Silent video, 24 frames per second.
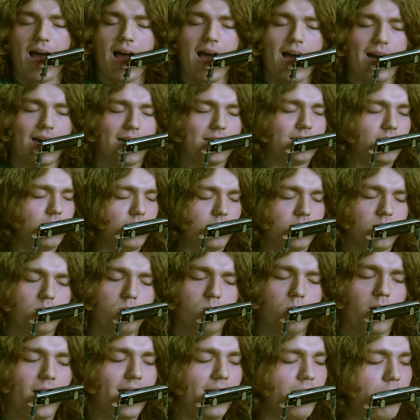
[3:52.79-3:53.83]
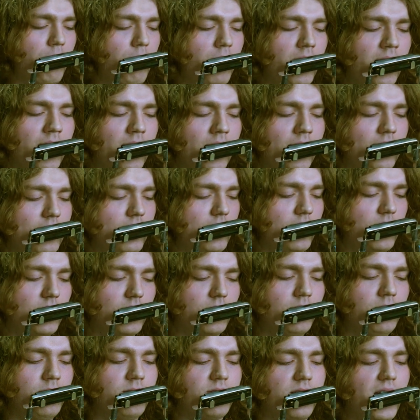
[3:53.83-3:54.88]
I said, wait a minute,
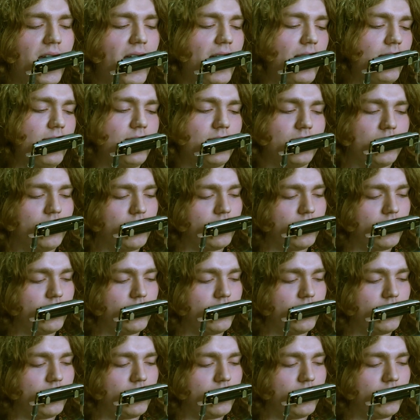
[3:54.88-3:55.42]
Savannah.